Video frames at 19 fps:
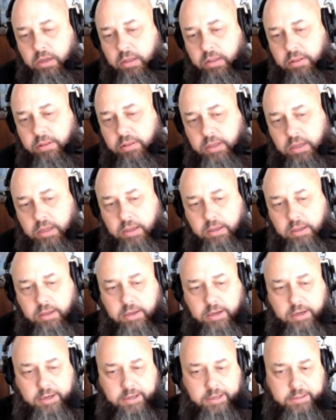
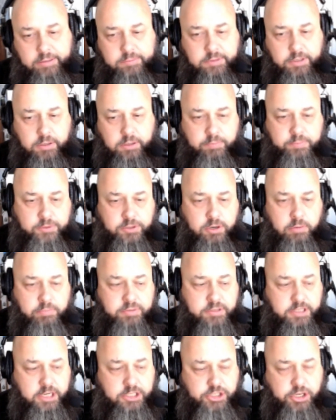The certain
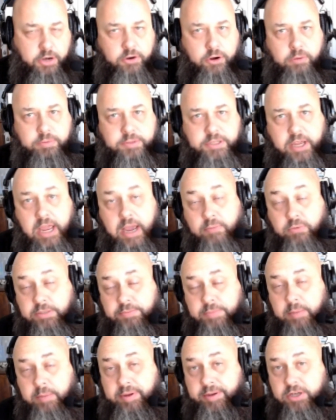position groups the Cowboys
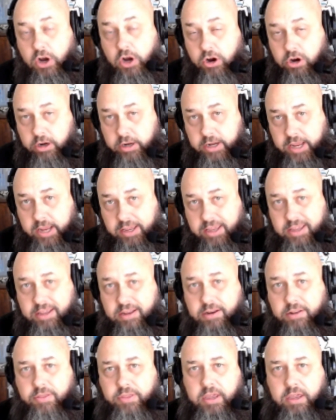may be targeting
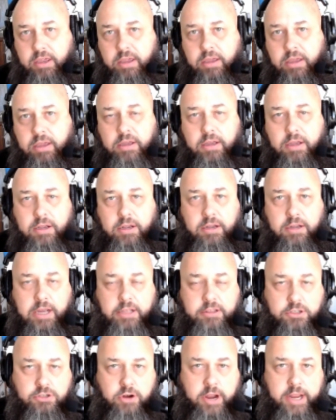in the
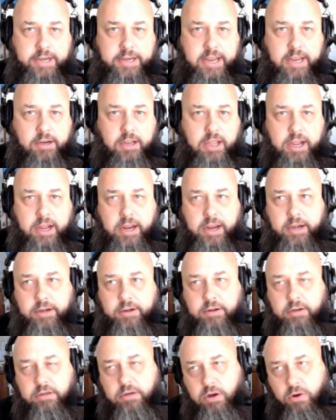at the trade
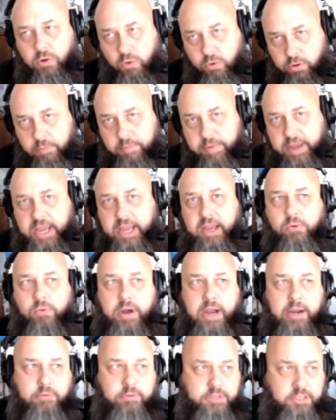deadline, cornerback,
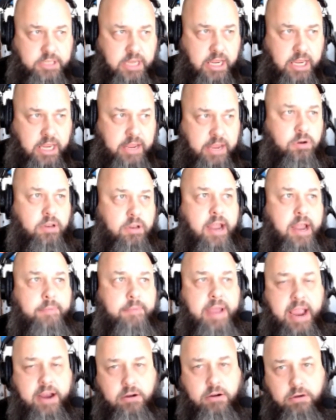wide receiver,
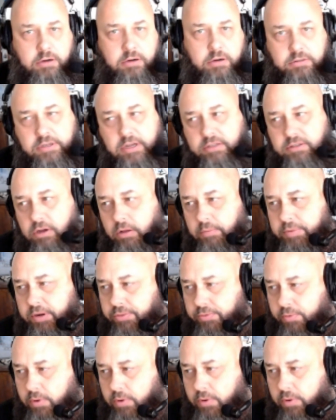linebackers, that's all been
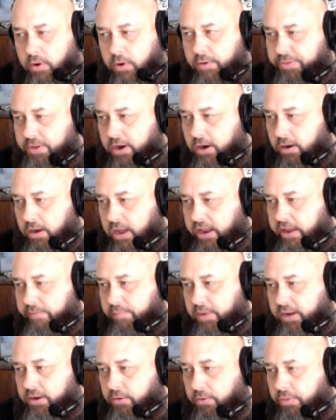thrown out there. I have
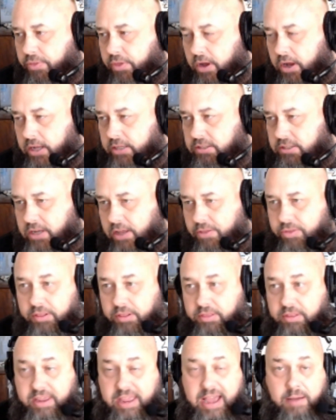my own thoughts. I think
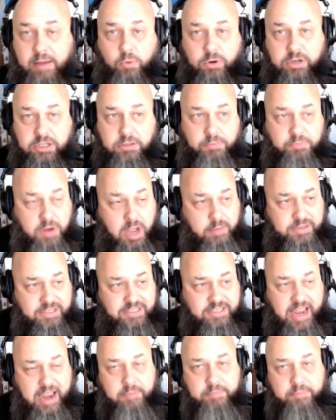the Cowboys will probably
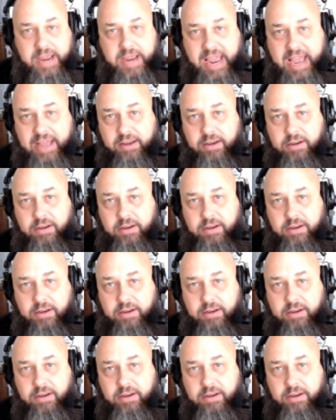stand pat.